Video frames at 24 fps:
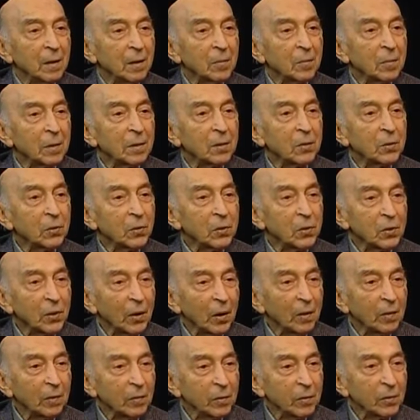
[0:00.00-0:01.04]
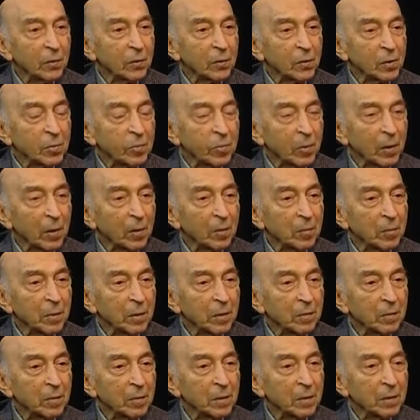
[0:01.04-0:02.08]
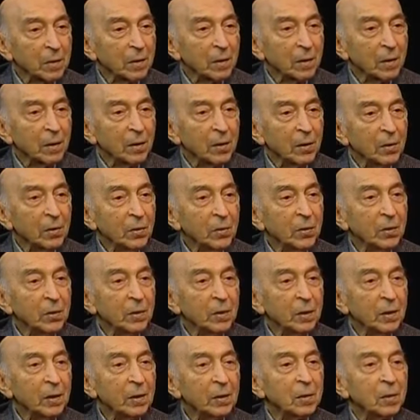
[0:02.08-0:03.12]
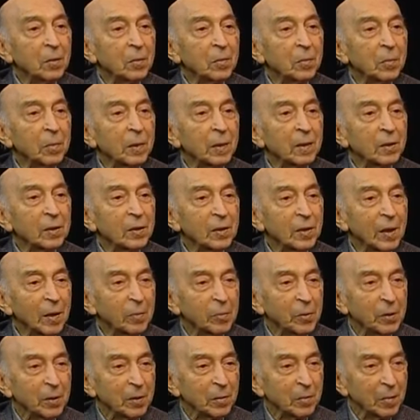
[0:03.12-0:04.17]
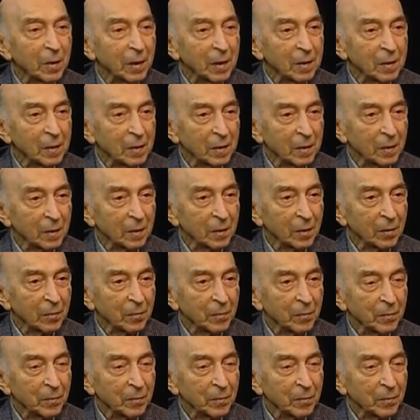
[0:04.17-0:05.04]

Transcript: but to solve those problems, you need perception-based theory.